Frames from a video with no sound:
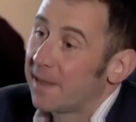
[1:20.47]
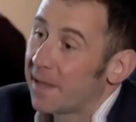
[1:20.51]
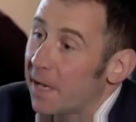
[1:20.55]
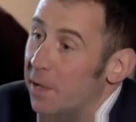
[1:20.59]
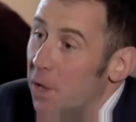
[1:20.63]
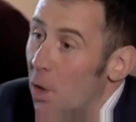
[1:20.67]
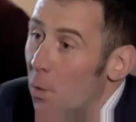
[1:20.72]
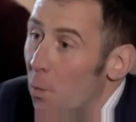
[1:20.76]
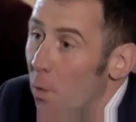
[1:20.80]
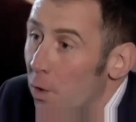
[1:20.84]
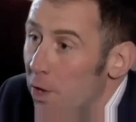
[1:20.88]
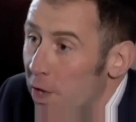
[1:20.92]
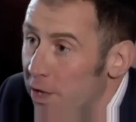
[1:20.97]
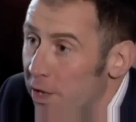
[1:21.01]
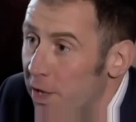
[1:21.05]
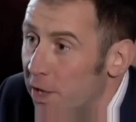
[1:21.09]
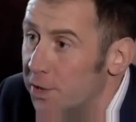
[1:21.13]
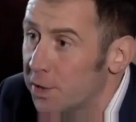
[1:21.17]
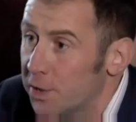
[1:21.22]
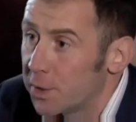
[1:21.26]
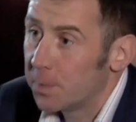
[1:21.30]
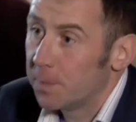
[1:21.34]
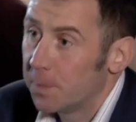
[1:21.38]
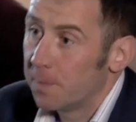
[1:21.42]
thinking they know what
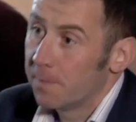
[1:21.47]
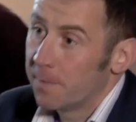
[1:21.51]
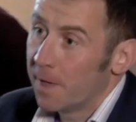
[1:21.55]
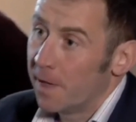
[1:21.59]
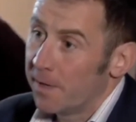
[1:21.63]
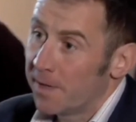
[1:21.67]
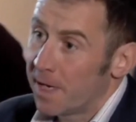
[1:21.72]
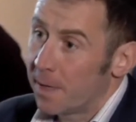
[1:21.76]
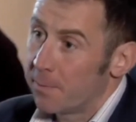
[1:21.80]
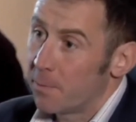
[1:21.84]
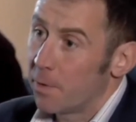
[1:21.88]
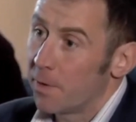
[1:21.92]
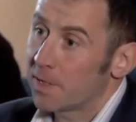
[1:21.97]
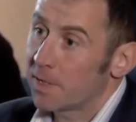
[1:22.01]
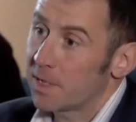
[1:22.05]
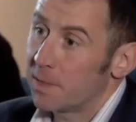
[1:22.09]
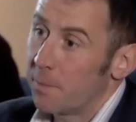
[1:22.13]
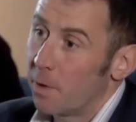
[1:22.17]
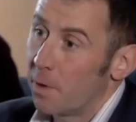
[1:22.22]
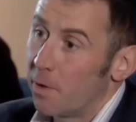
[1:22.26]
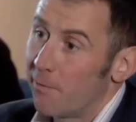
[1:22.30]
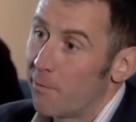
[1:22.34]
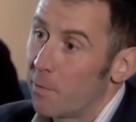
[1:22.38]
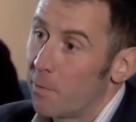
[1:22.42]
you're going to do at the
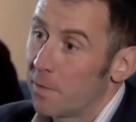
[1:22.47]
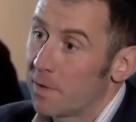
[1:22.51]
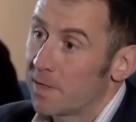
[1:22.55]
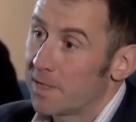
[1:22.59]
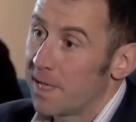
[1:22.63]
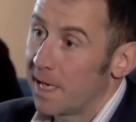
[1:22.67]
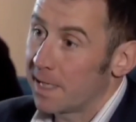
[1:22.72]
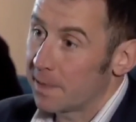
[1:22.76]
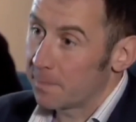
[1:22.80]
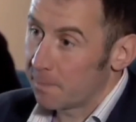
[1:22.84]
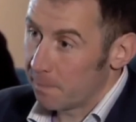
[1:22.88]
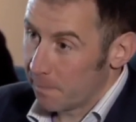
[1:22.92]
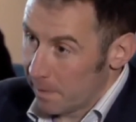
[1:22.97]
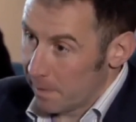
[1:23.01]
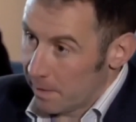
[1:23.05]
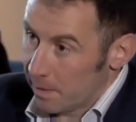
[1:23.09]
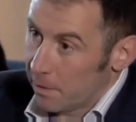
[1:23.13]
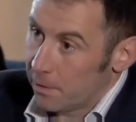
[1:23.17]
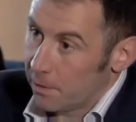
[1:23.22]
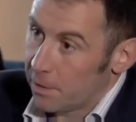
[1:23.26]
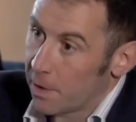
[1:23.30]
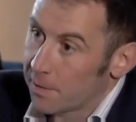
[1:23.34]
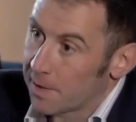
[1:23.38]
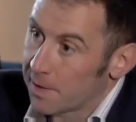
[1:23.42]
Emirates tomorrow? Everyone says
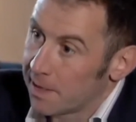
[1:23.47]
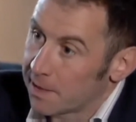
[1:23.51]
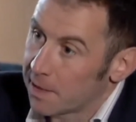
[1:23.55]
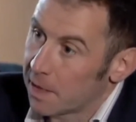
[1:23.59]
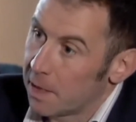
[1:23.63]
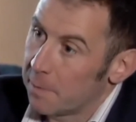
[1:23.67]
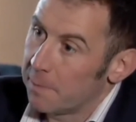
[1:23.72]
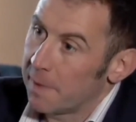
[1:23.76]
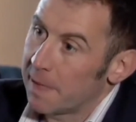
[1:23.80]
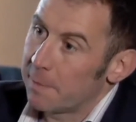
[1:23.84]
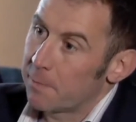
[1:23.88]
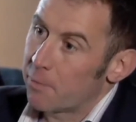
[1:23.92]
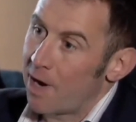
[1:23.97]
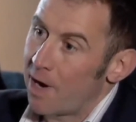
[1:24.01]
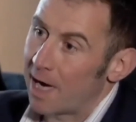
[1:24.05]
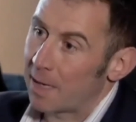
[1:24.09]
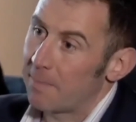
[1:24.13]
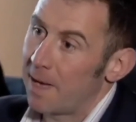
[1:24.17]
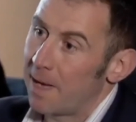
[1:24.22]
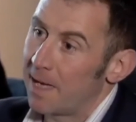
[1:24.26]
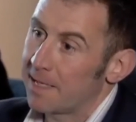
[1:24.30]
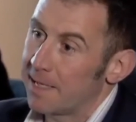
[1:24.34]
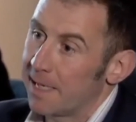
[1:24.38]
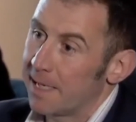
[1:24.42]
Jose's going to be
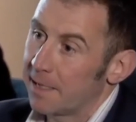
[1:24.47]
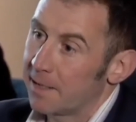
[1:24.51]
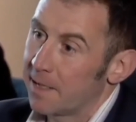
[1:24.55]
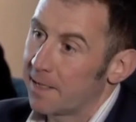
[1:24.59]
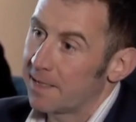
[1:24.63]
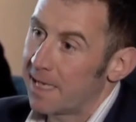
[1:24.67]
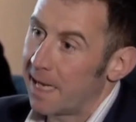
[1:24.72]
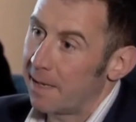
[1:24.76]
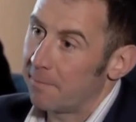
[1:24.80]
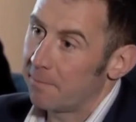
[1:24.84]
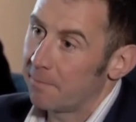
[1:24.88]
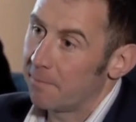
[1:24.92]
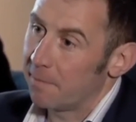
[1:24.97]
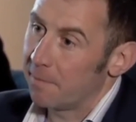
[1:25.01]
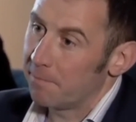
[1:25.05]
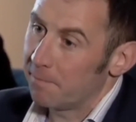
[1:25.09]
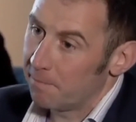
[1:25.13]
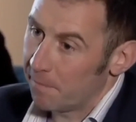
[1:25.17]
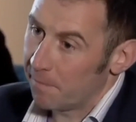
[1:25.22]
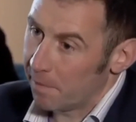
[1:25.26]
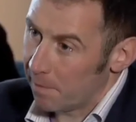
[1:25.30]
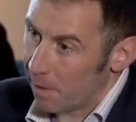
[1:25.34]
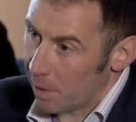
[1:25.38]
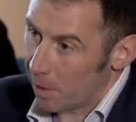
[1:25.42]
pragmatic. Does that
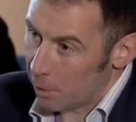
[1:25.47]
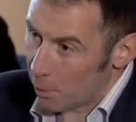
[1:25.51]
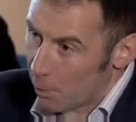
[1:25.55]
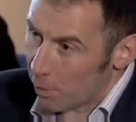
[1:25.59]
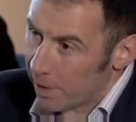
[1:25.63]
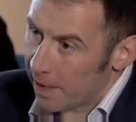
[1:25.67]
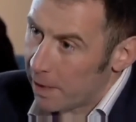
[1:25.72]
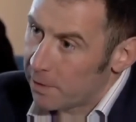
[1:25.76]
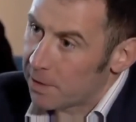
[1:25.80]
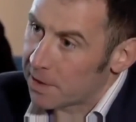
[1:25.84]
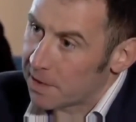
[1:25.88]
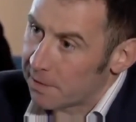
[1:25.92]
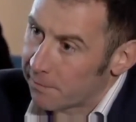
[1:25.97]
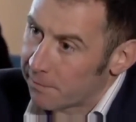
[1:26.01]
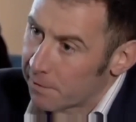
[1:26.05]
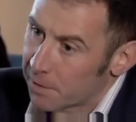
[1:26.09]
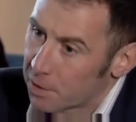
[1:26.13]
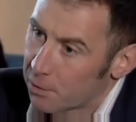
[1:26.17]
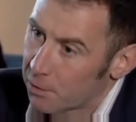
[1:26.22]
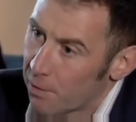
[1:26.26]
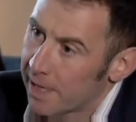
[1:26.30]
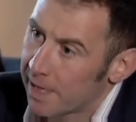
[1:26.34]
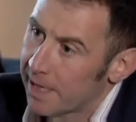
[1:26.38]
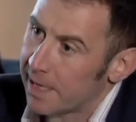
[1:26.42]
annoy you? Does
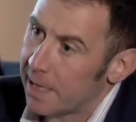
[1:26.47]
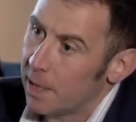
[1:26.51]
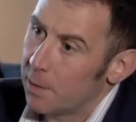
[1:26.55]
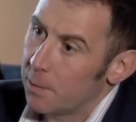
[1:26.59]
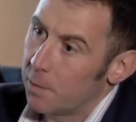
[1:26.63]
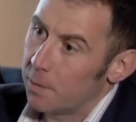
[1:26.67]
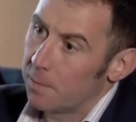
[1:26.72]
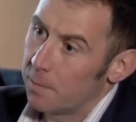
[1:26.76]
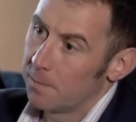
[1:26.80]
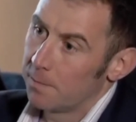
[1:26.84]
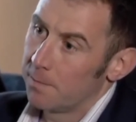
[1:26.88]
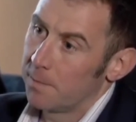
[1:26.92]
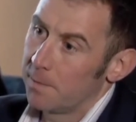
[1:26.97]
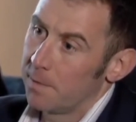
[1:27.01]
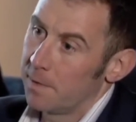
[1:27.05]
it frustrate you? Or